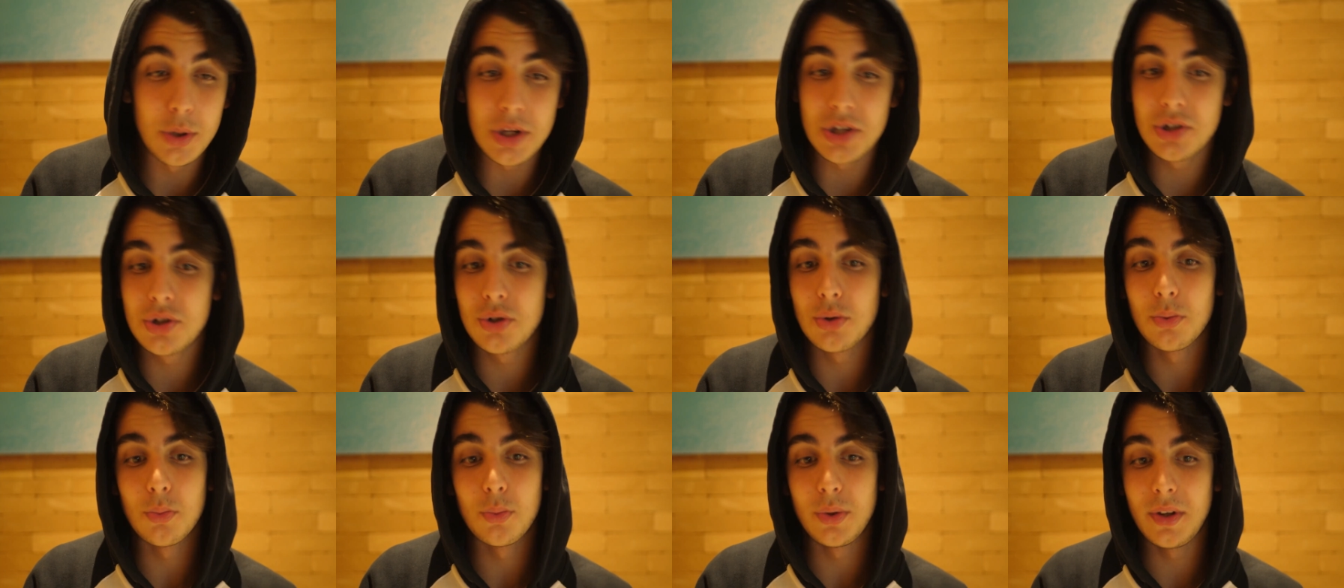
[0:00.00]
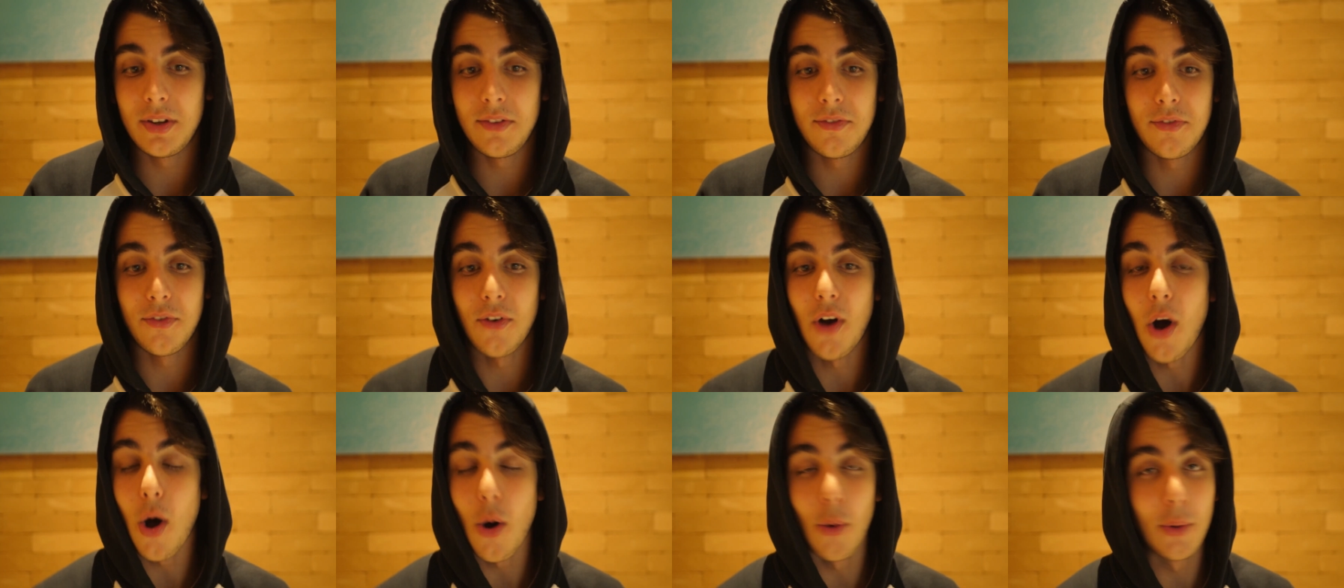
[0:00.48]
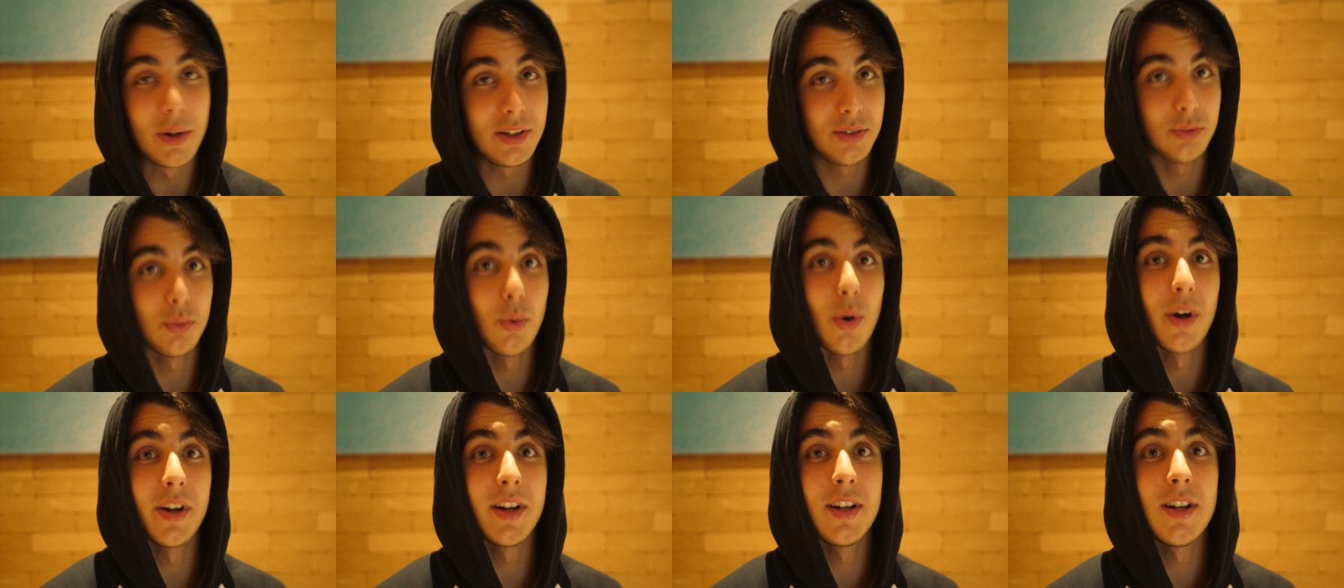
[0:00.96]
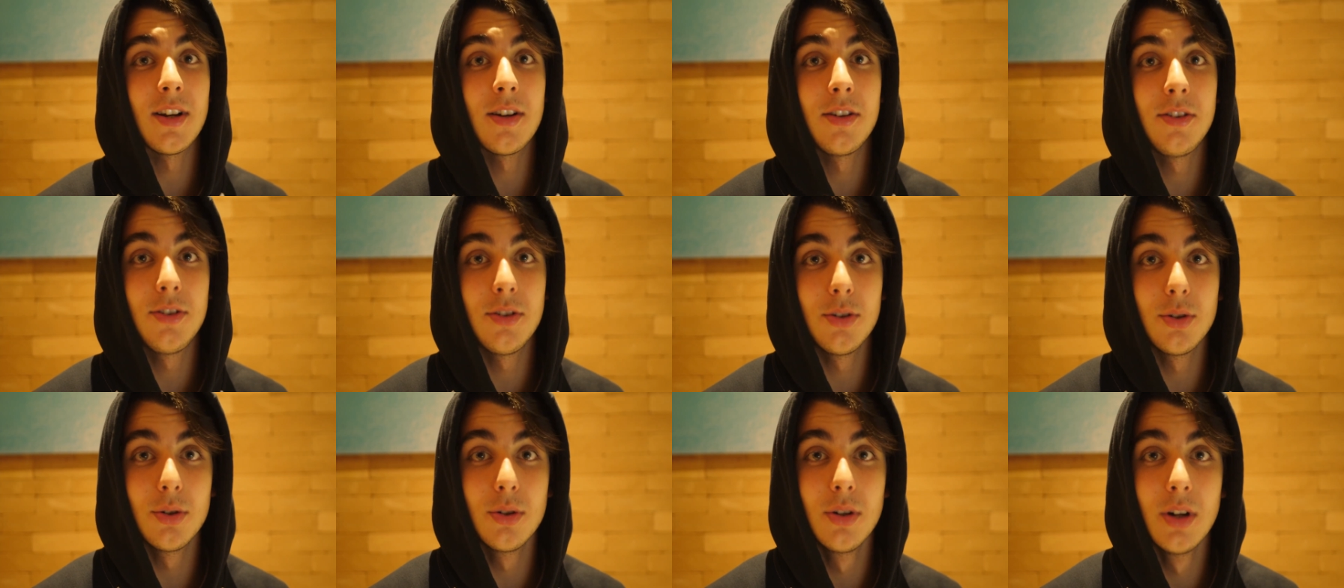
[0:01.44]
which we've always wanted to
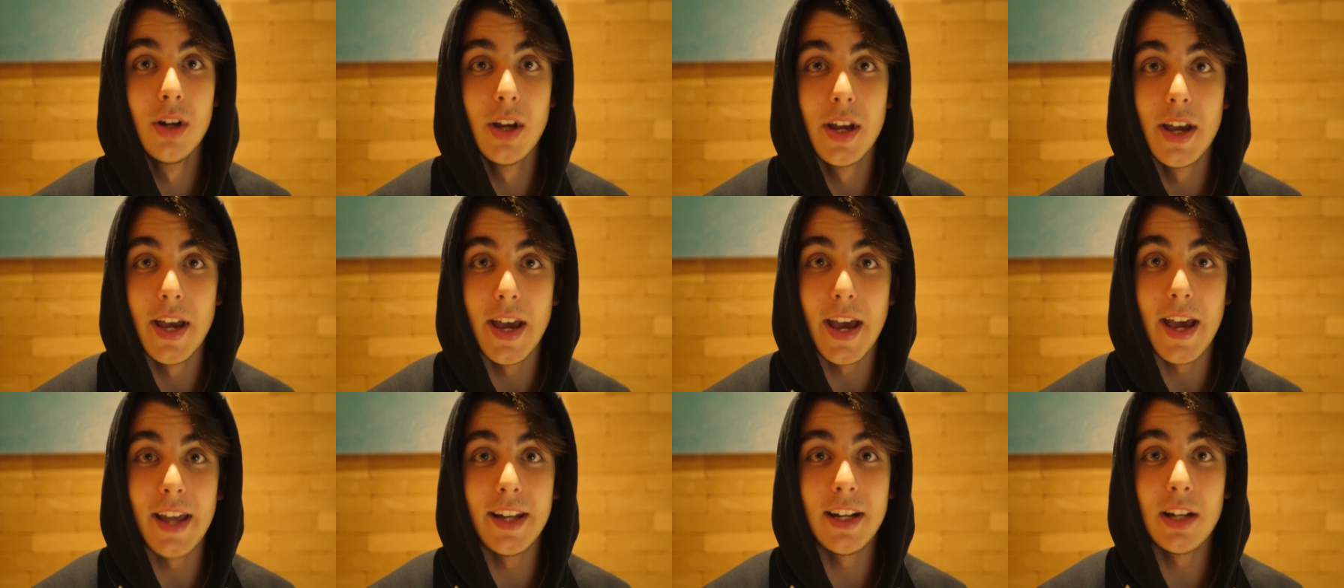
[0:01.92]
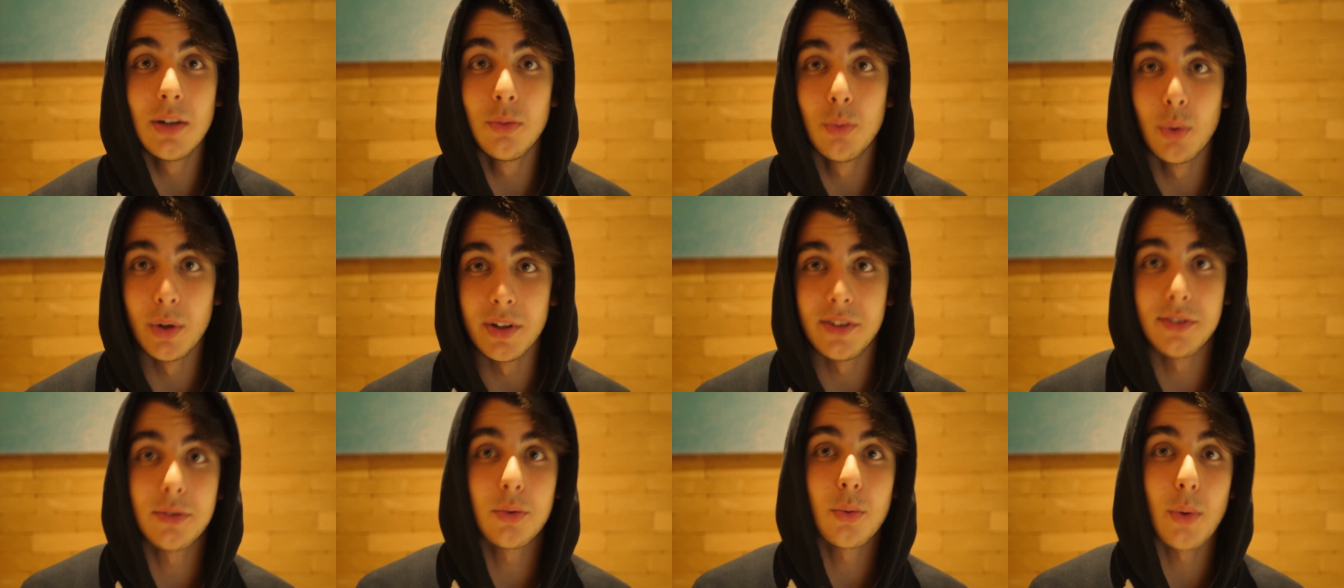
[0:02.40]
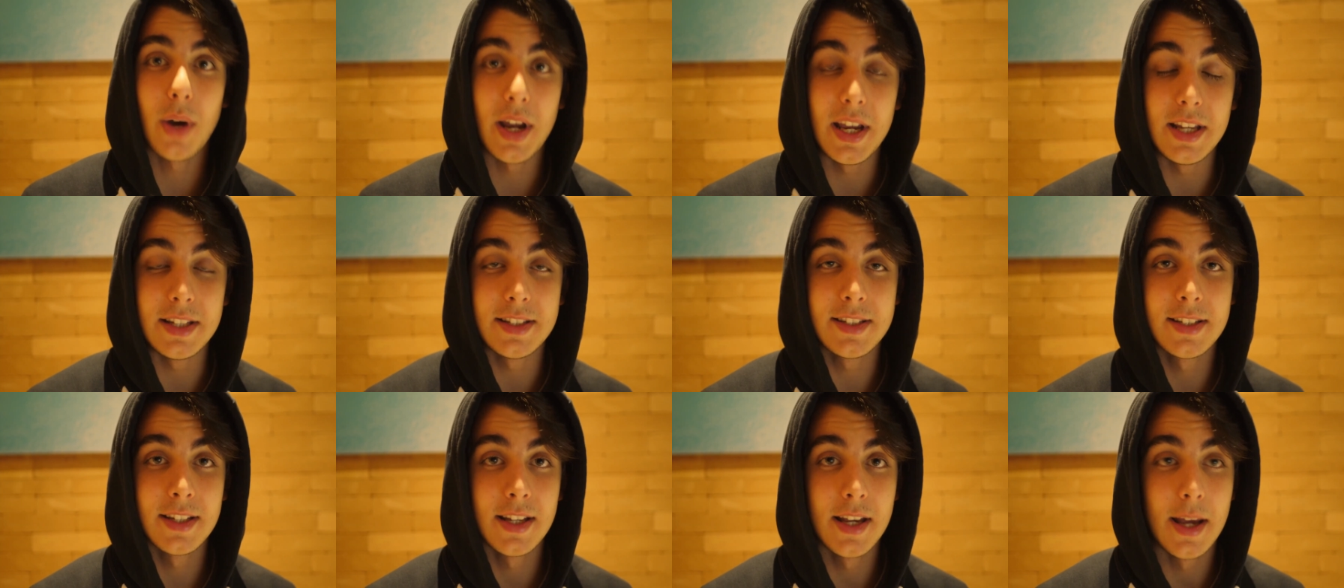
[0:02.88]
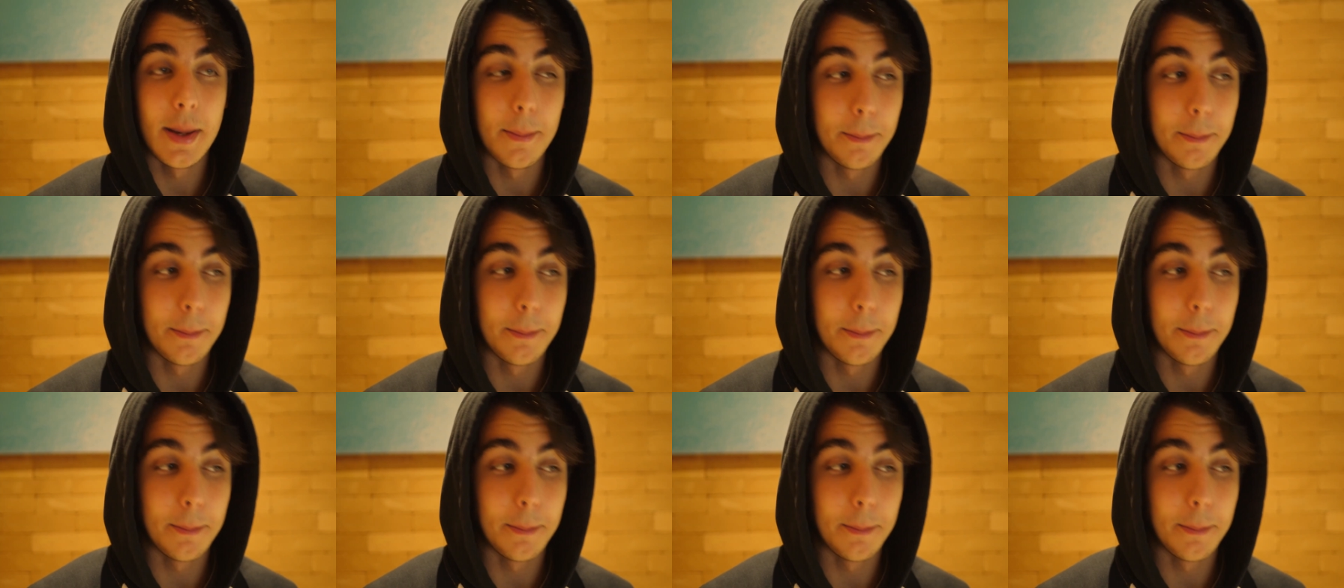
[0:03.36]
do and it was great.